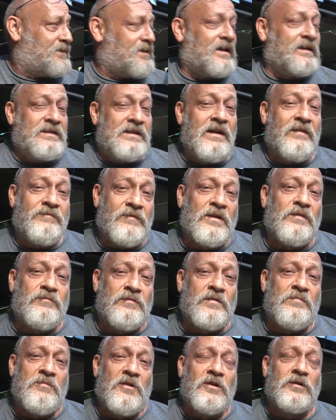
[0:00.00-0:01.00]
i definitely
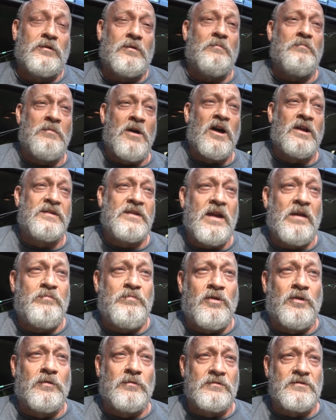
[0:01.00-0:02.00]
would have bought
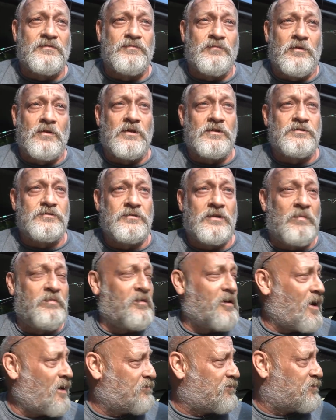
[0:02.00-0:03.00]
that parts washer i
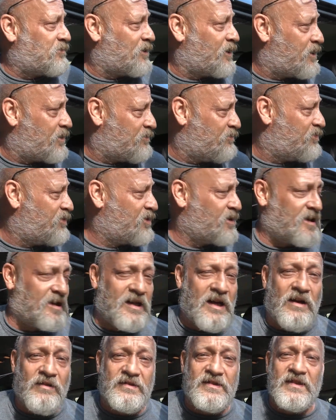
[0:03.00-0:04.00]
probably could put
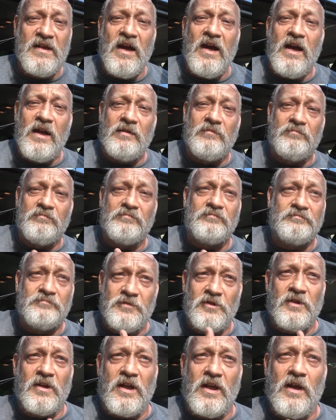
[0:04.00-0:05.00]
it outside and
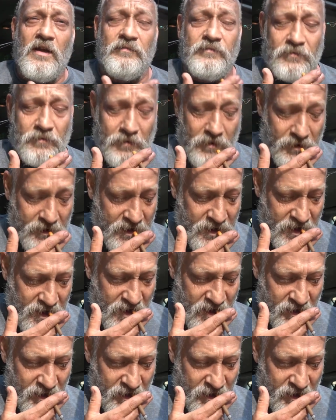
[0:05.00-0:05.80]
put a cover on it